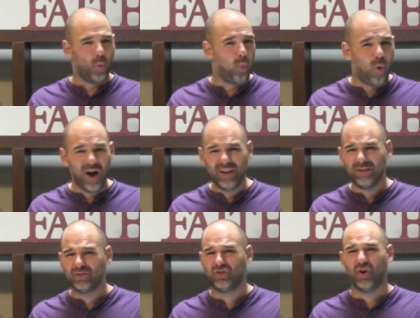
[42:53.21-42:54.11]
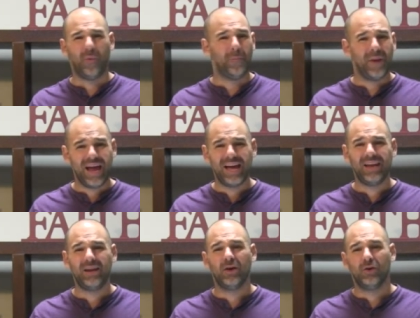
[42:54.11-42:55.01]
What shall
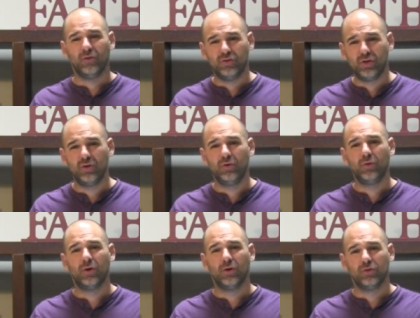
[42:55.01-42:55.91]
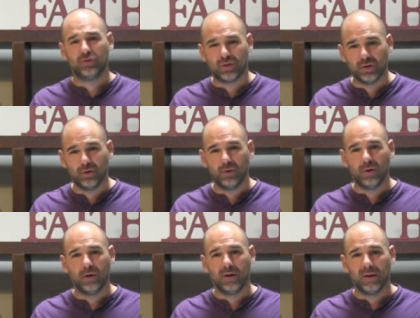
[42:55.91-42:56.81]
man do to
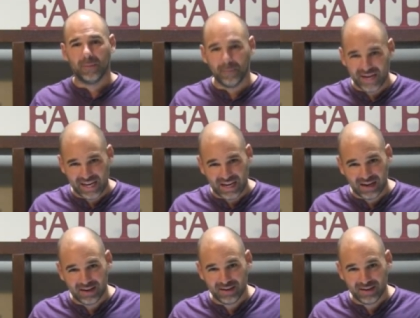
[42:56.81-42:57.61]
me?